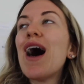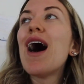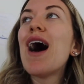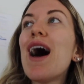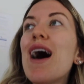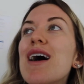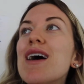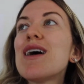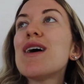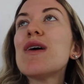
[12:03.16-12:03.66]
So
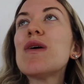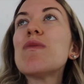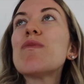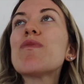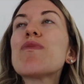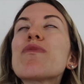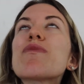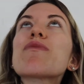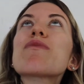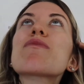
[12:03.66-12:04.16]
um,
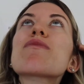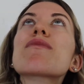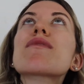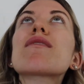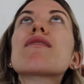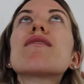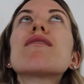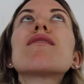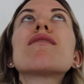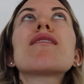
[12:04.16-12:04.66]

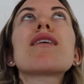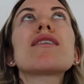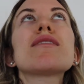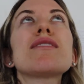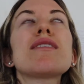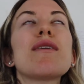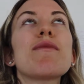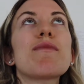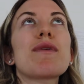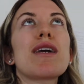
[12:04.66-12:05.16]
they
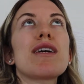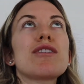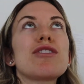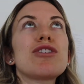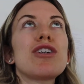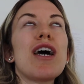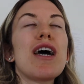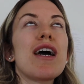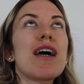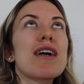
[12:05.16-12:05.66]
sent me a
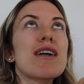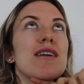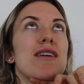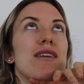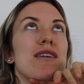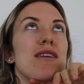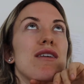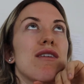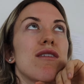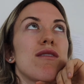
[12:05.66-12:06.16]
check.
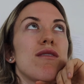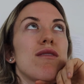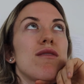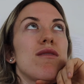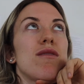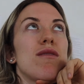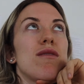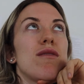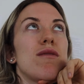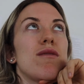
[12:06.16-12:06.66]

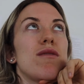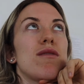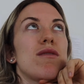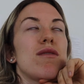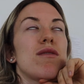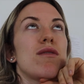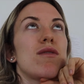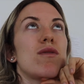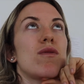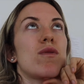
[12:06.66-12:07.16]

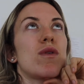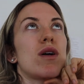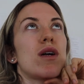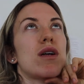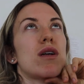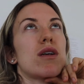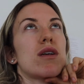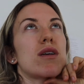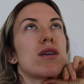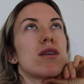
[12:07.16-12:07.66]

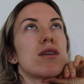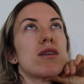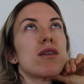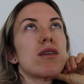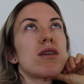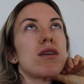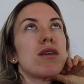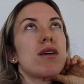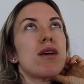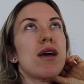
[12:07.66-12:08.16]
Well,
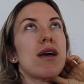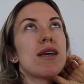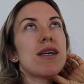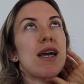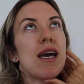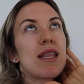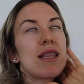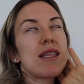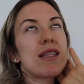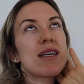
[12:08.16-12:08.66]

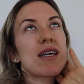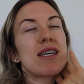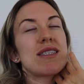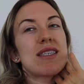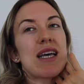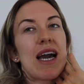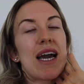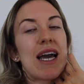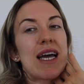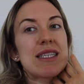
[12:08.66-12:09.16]
yeah,
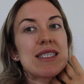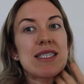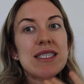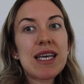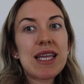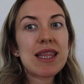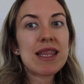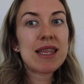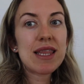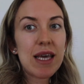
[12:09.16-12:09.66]
because I had
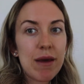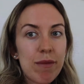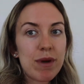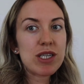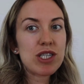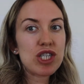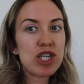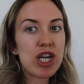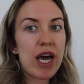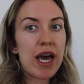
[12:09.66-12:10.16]
sent them
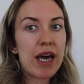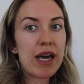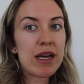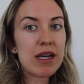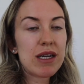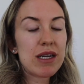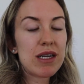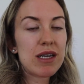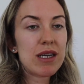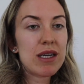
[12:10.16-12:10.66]
a check,
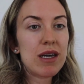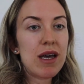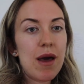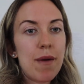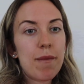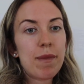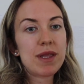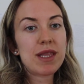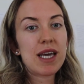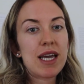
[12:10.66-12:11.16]

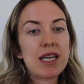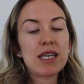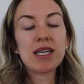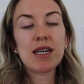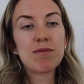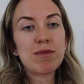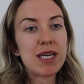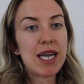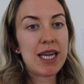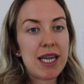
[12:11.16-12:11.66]
but they ended
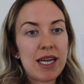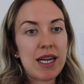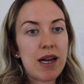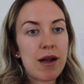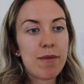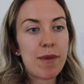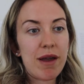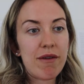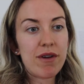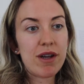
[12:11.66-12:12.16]
up taking it
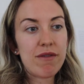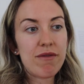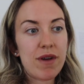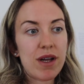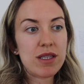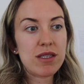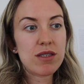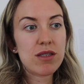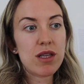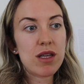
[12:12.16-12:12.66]
on my
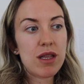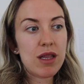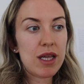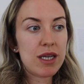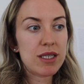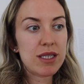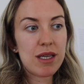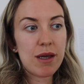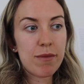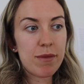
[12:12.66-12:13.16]
refund. So then
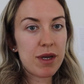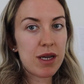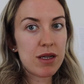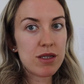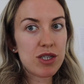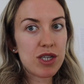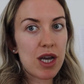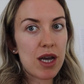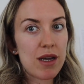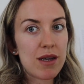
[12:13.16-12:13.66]
they sent me a
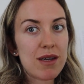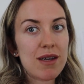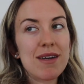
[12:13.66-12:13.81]
check.